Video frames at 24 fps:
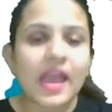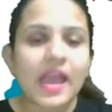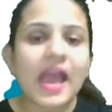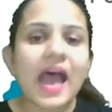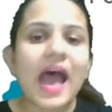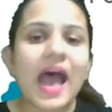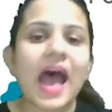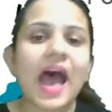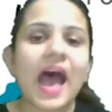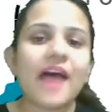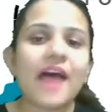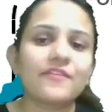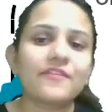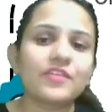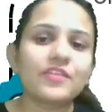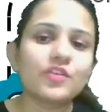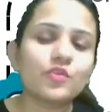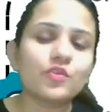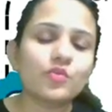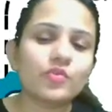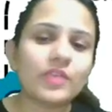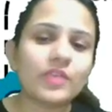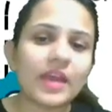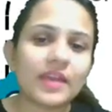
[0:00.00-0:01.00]
Have
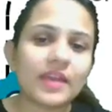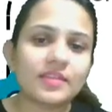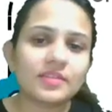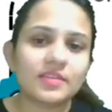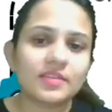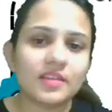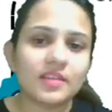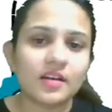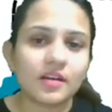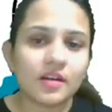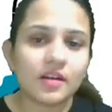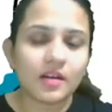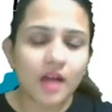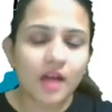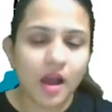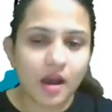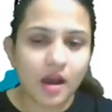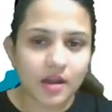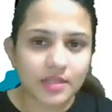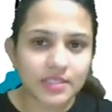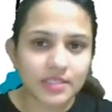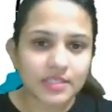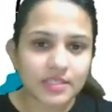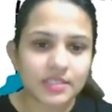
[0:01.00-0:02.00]
you read the
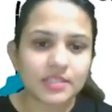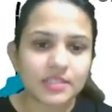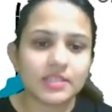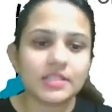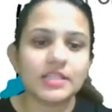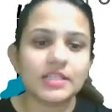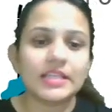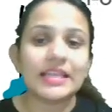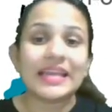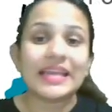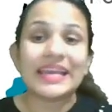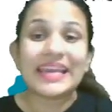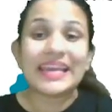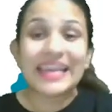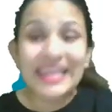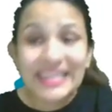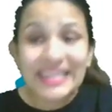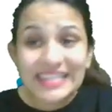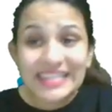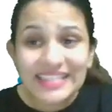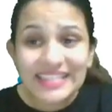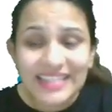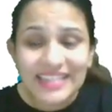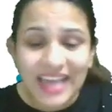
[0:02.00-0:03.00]
article
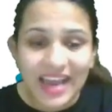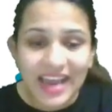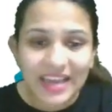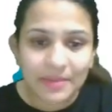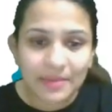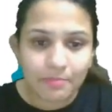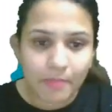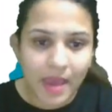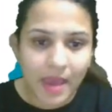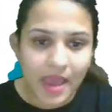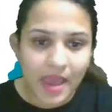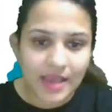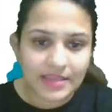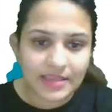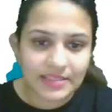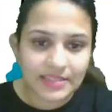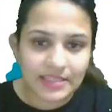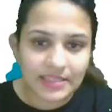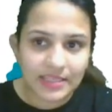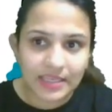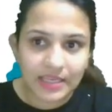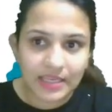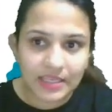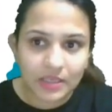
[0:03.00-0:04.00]
in Time
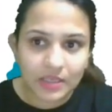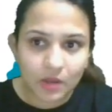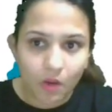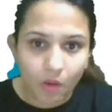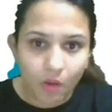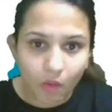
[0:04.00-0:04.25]
Magazine